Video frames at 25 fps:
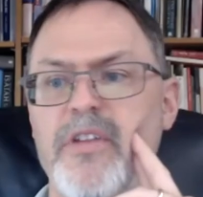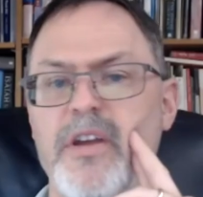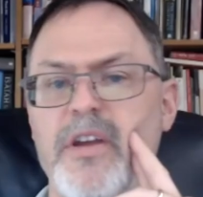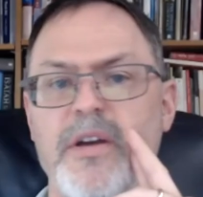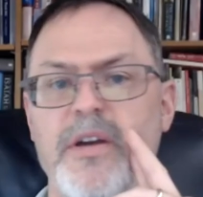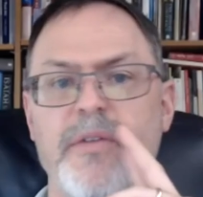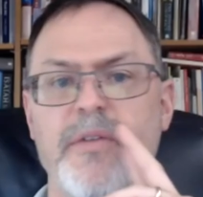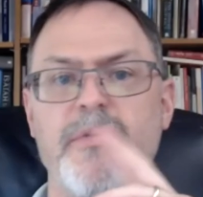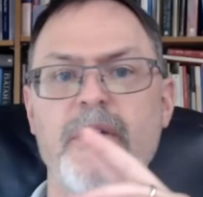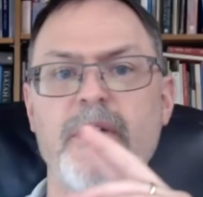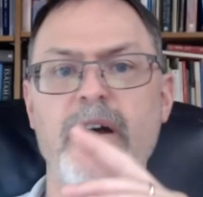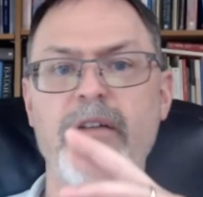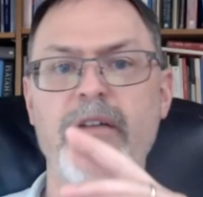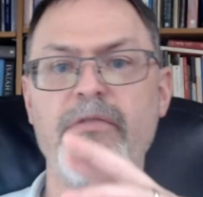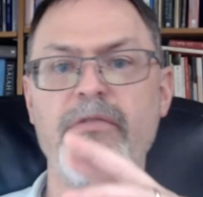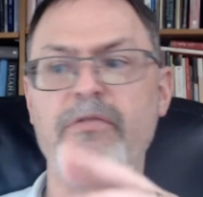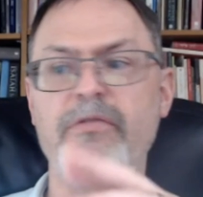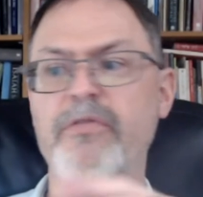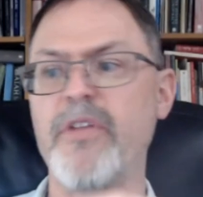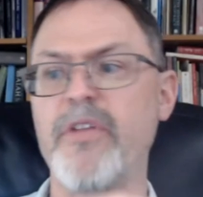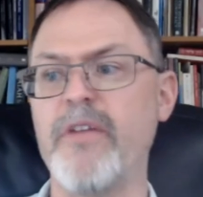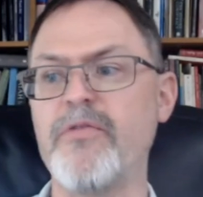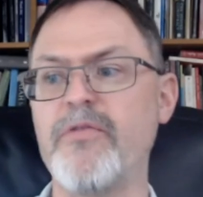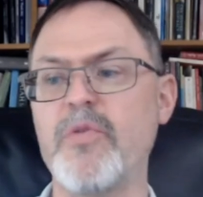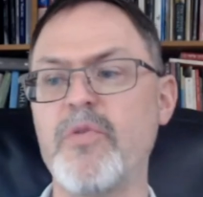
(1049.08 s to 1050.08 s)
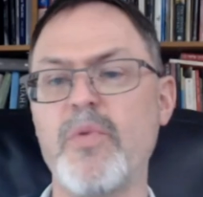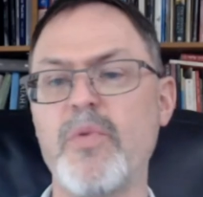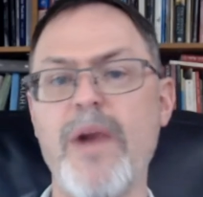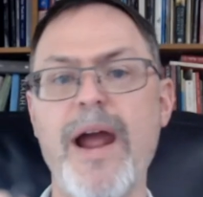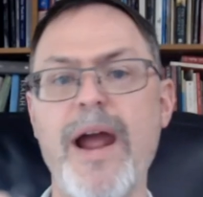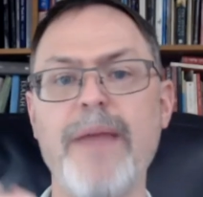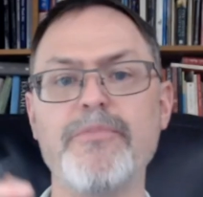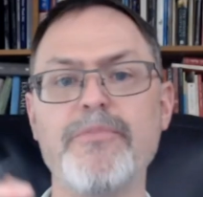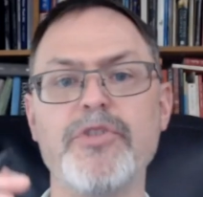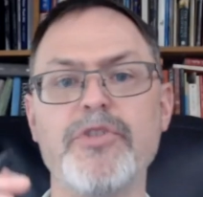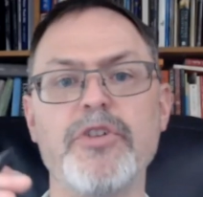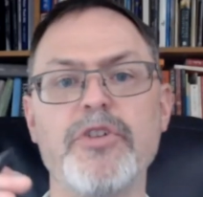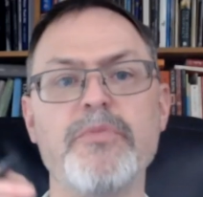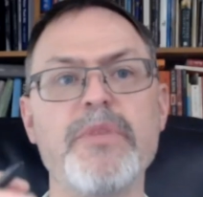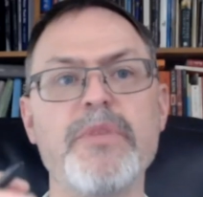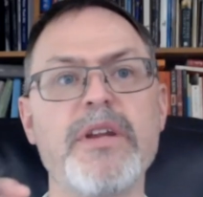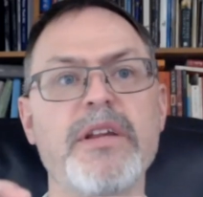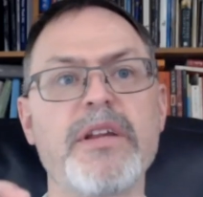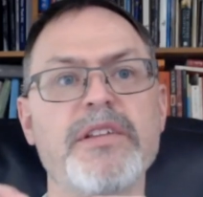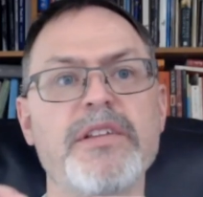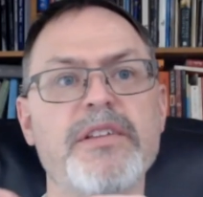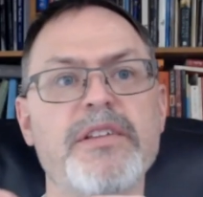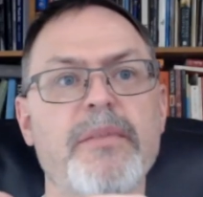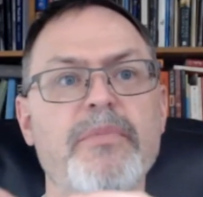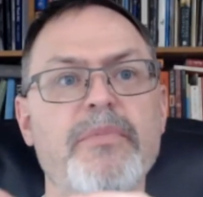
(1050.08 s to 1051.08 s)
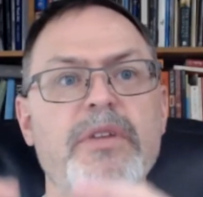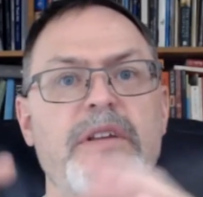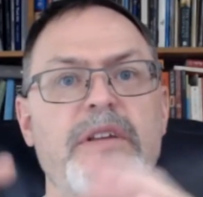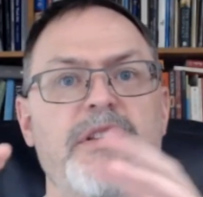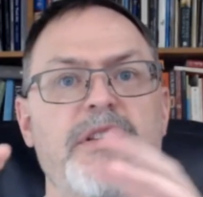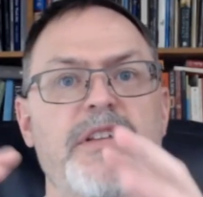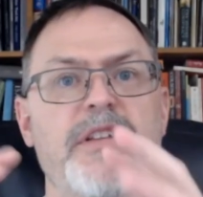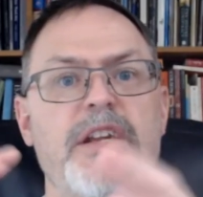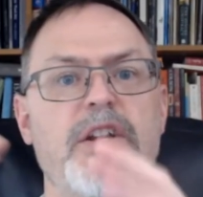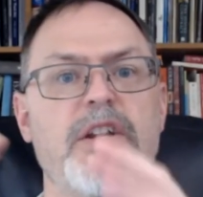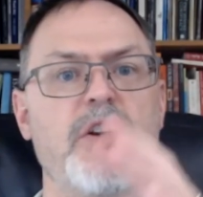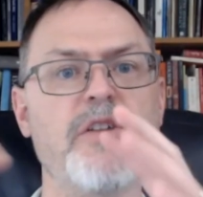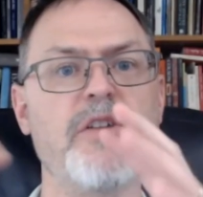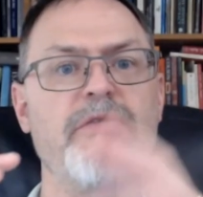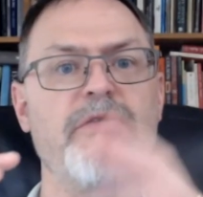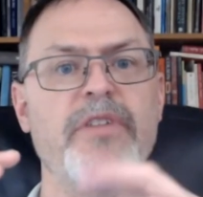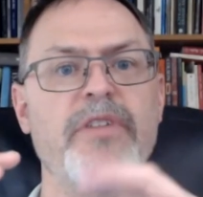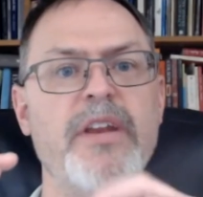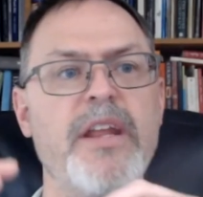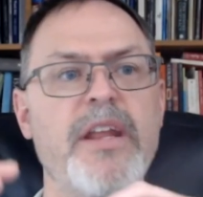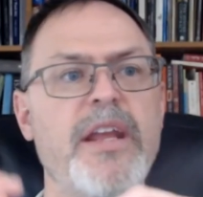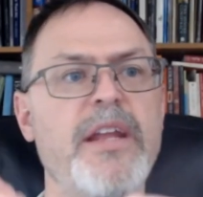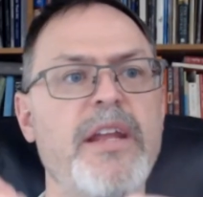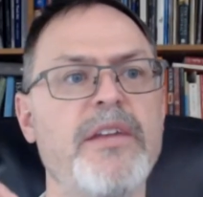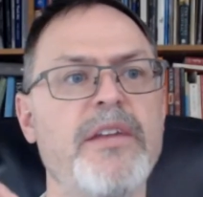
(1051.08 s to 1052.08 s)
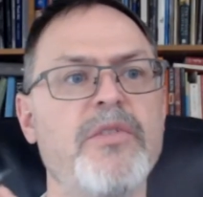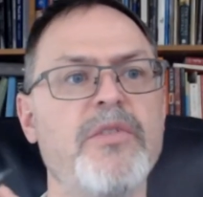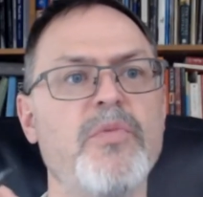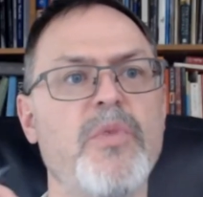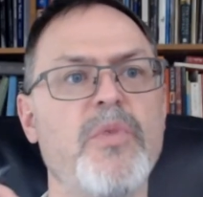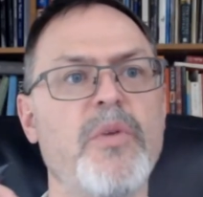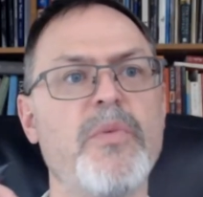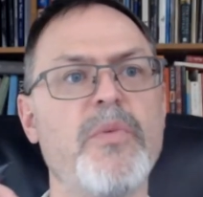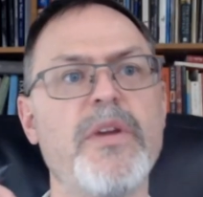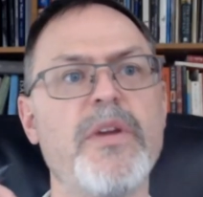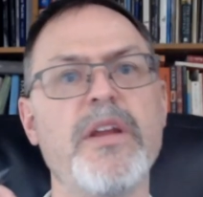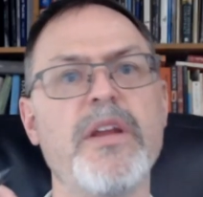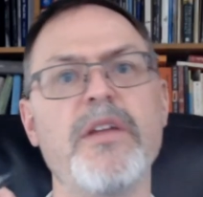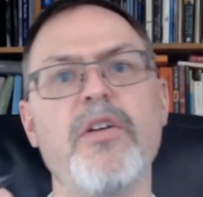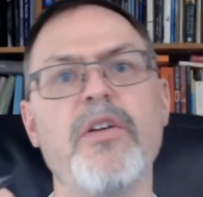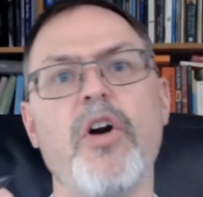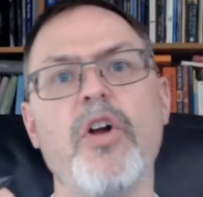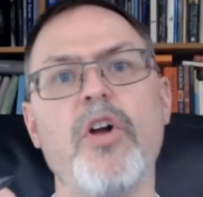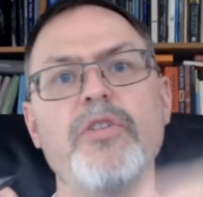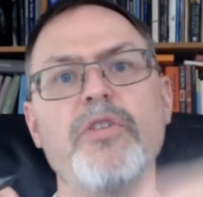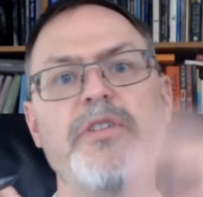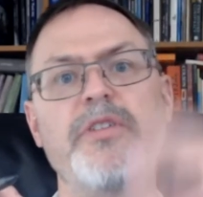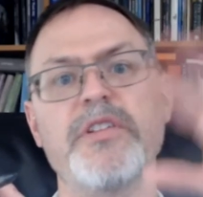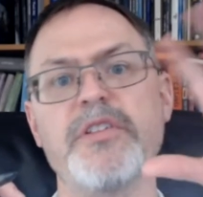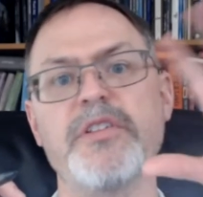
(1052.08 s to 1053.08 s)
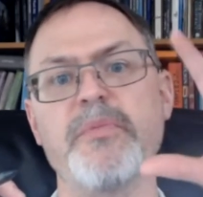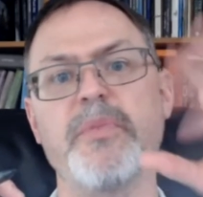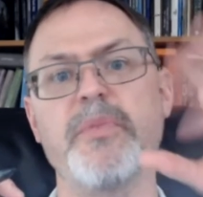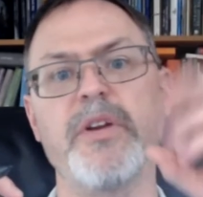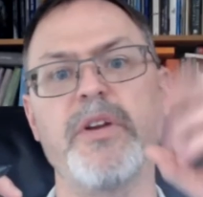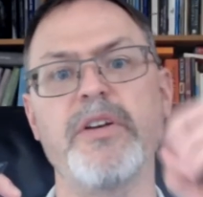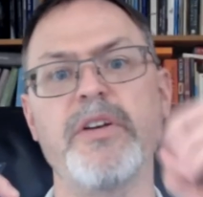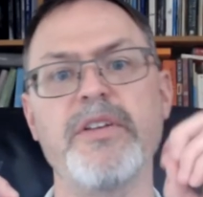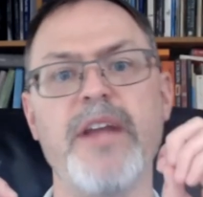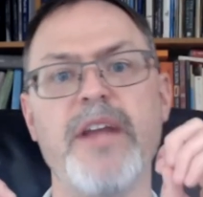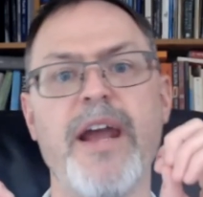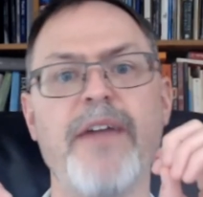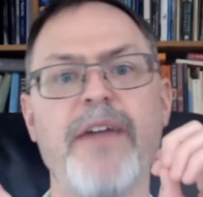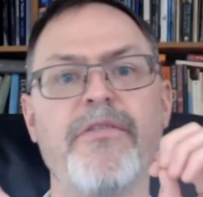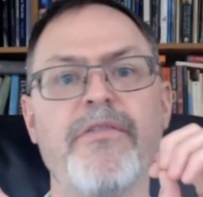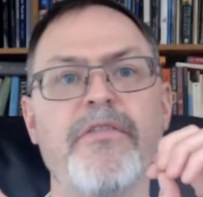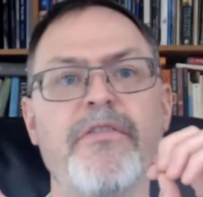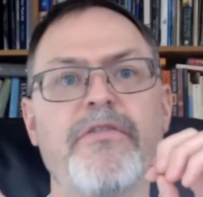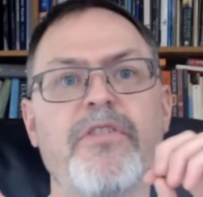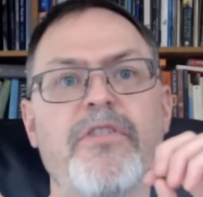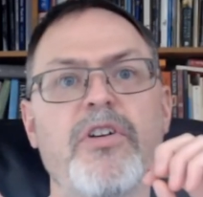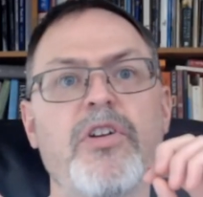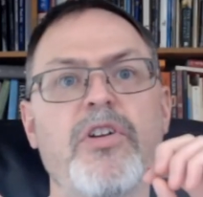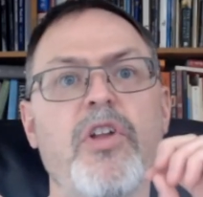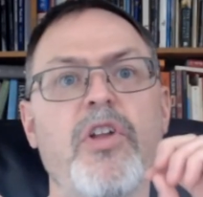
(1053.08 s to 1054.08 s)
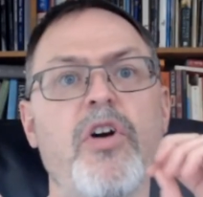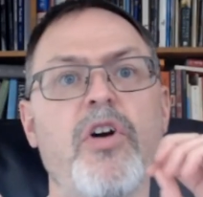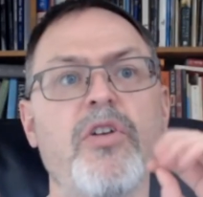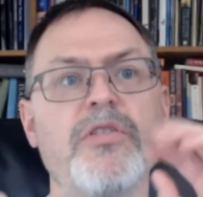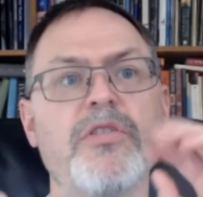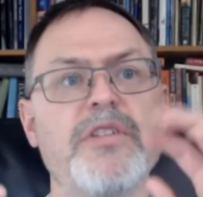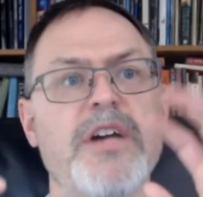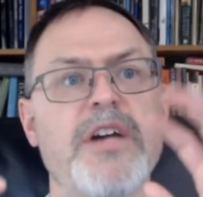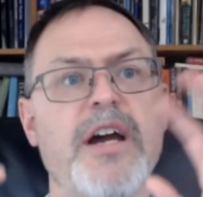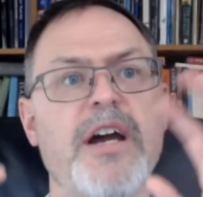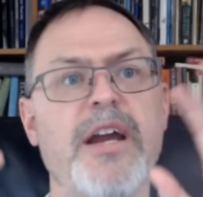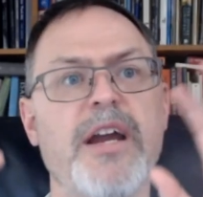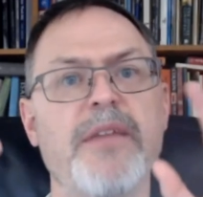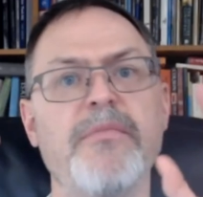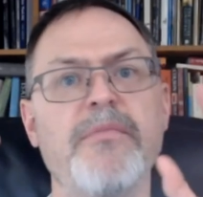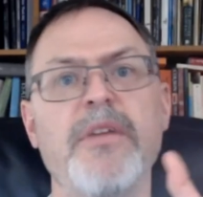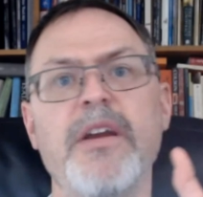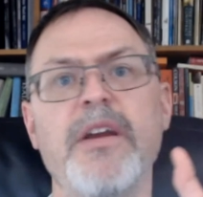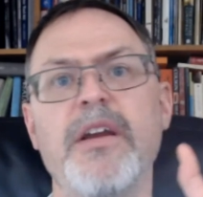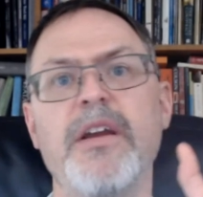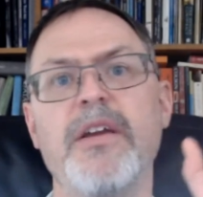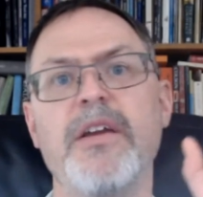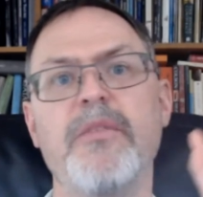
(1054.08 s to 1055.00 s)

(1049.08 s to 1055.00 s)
the of of the rapture being something secretive and hidden, where we all disappear into heaven for a long time,